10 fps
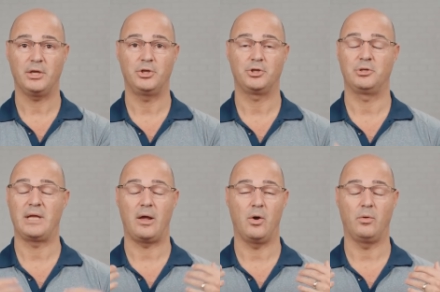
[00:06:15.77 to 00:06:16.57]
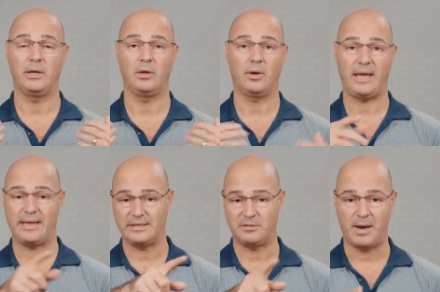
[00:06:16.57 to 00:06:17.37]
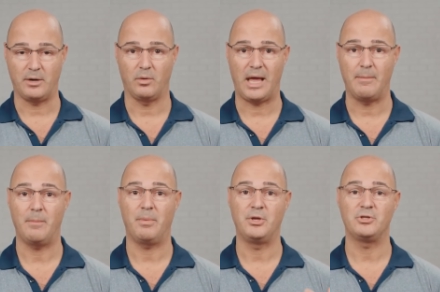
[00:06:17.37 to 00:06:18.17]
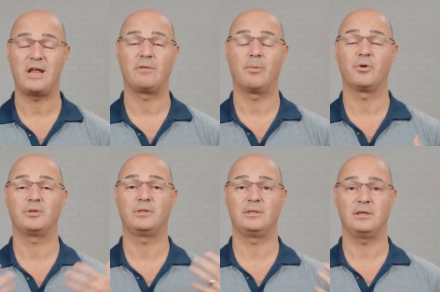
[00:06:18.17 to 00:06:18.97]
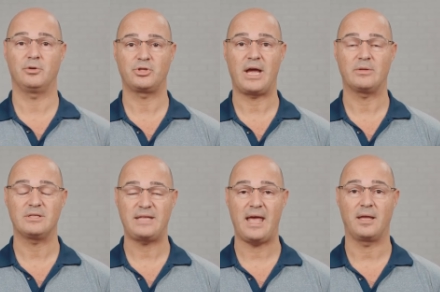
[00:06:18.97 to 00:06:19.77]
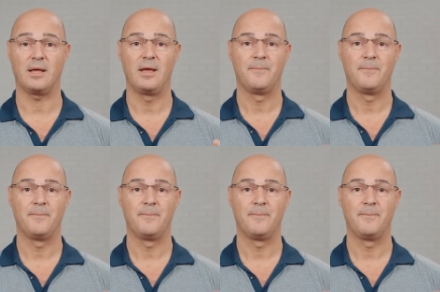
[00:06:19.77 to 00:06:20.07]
You should not only look at the spinal alignment, but you should have the person, your child, stand.